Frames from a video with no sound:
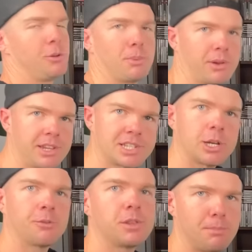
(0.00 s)
you putting
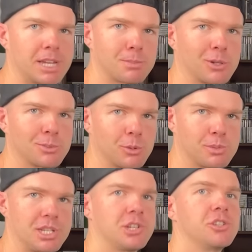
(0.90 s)
yourself in the best possible
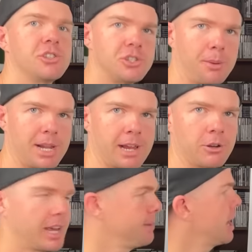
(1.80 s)
position to dominate
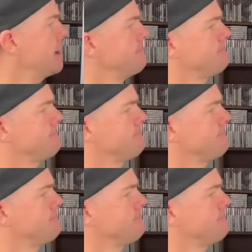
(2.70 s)
on eBay.